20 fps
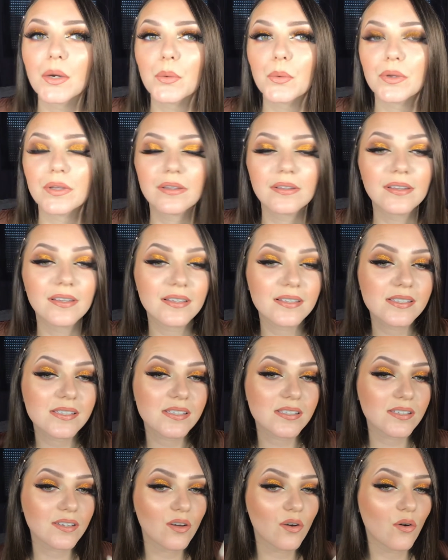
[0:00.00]
with
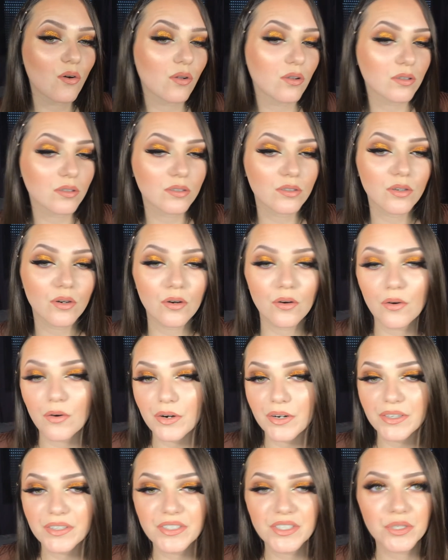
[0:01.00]
this whole
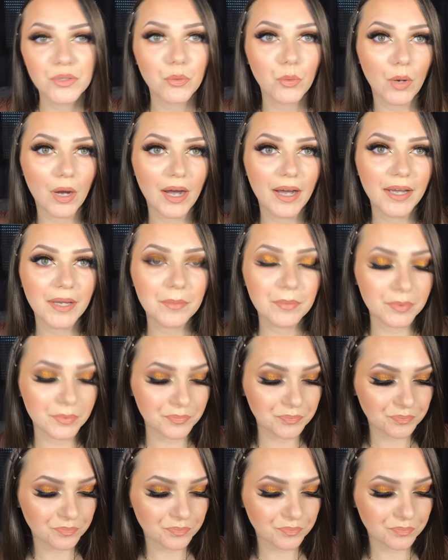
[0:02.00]
orangey vibe.